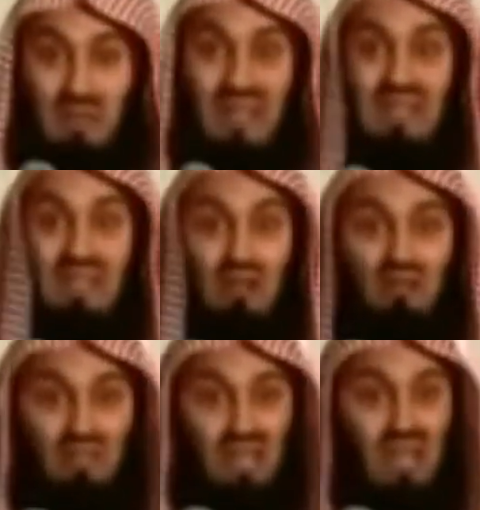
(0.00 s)
the remainder
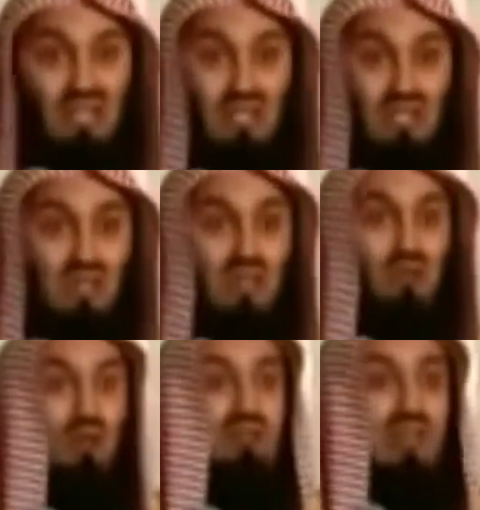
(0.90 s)
of the archers,
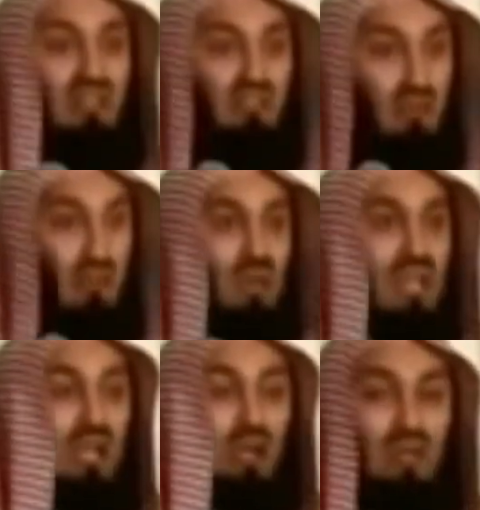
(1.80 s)
who were very few,
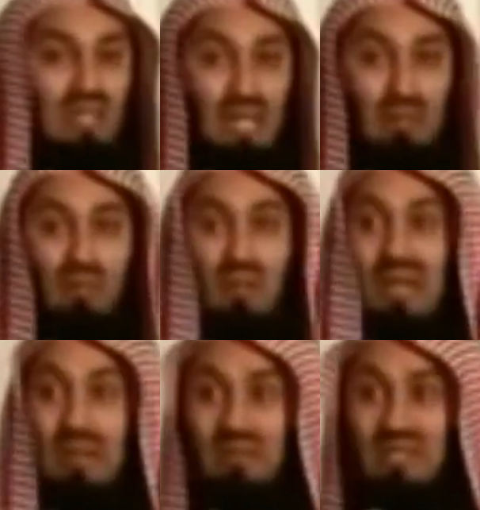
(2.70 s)
including
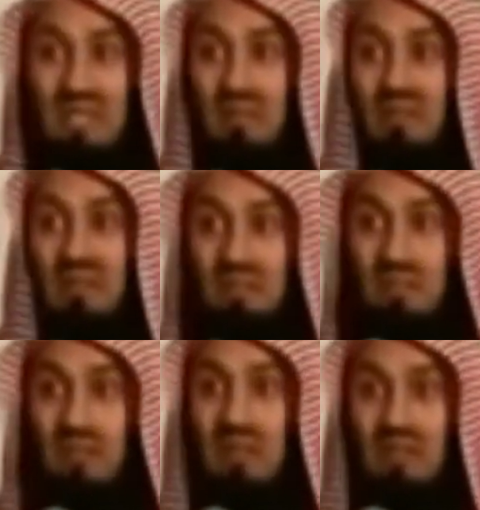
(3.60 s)
Abdullah ibn
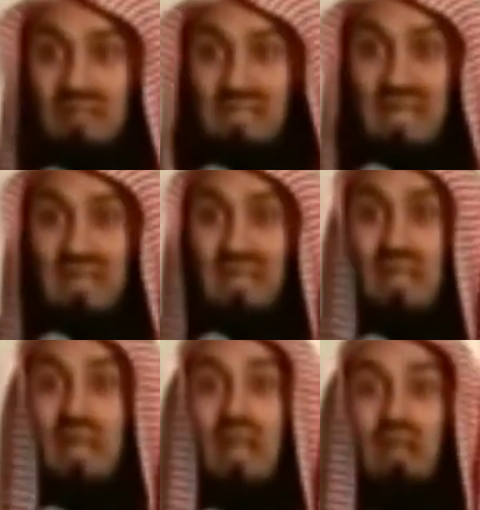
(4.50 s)
Jabir
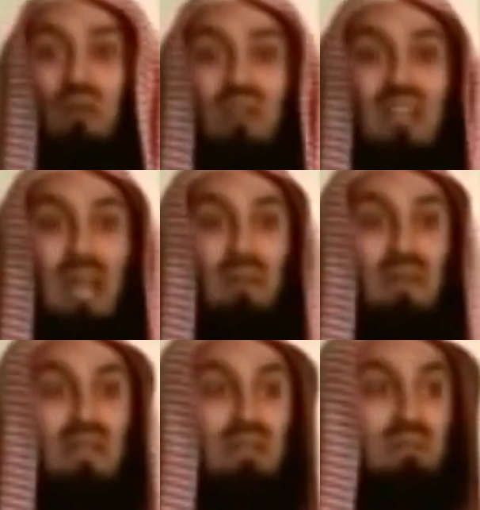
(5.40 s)
al-Ansari. And what had
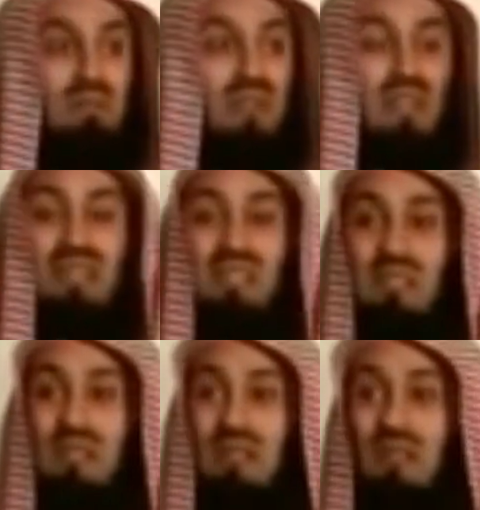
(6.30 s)
happened
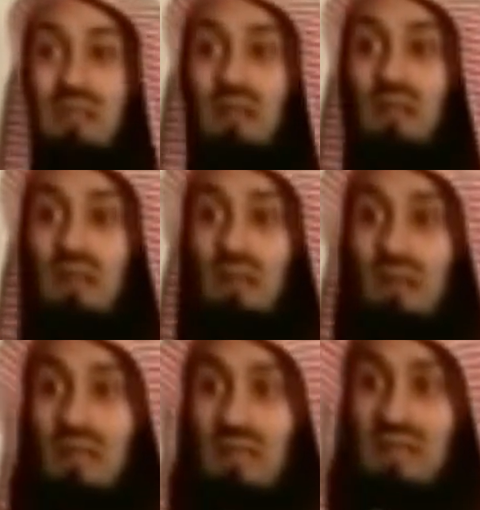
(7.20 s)
is
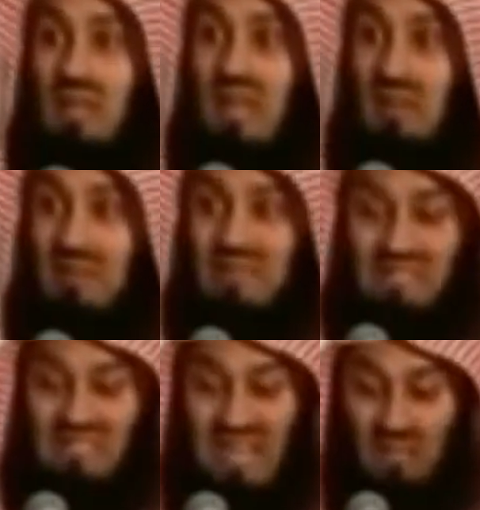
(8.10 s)
he came and
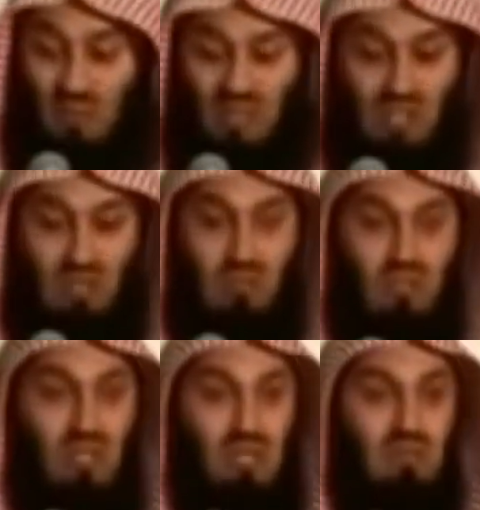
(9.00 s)
sandwiched the
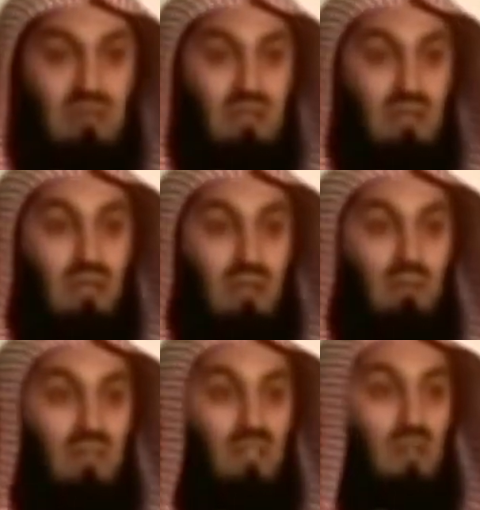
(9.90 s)
Muslims
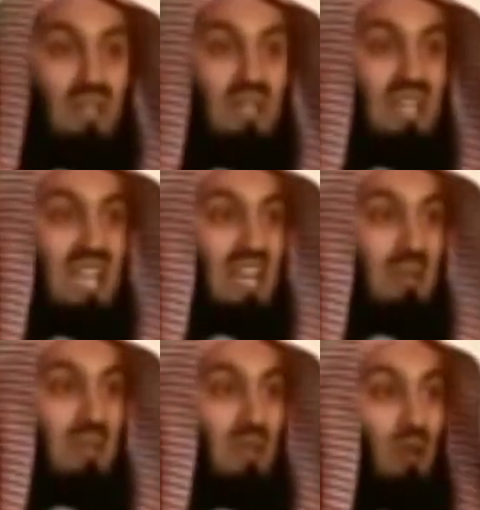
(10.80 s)
between the
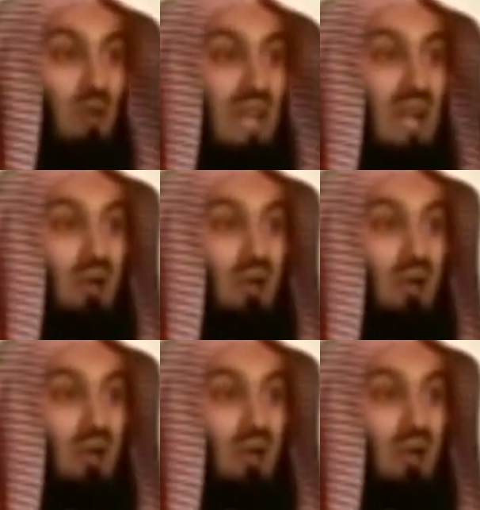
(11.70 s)
enemy, who